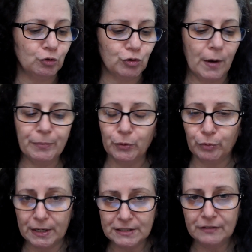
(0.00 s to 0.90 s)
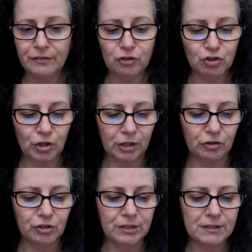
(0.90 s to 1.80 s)
drop the rest of the
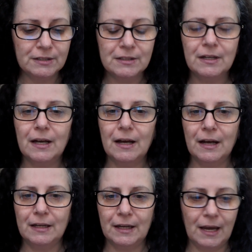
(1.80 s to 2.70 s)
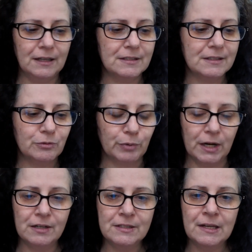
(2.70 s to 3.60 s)
charges against
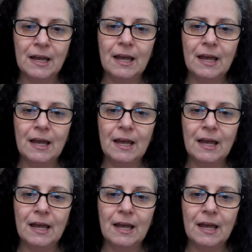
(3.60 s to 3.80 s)
Ruggs.